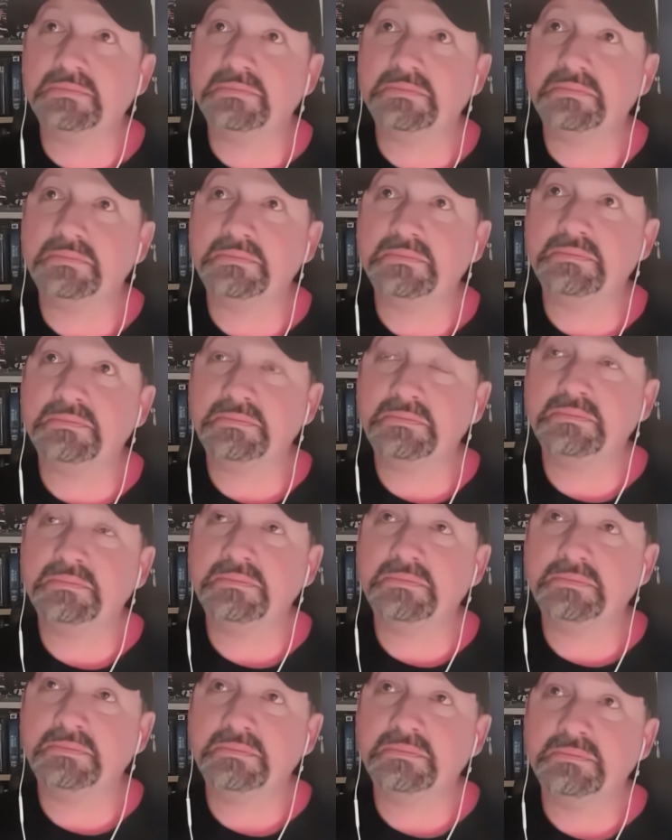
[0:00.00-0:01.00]
You know,
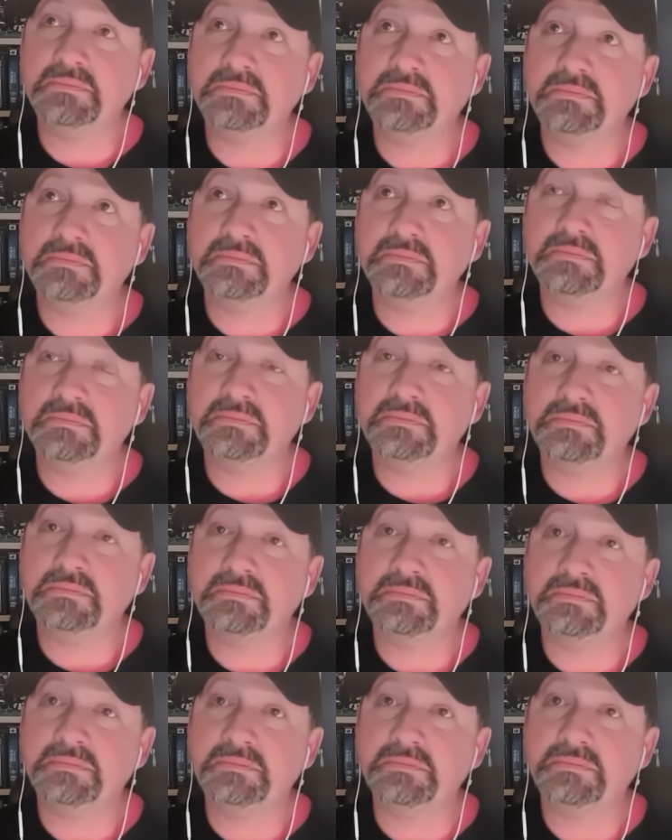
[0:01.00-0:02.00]
that's kind of
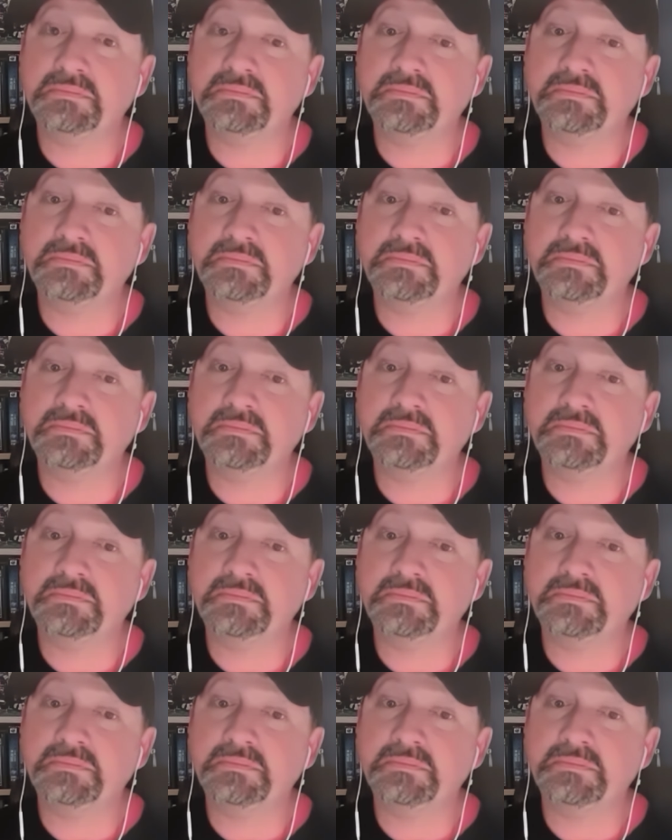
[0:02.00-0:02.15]
grounding you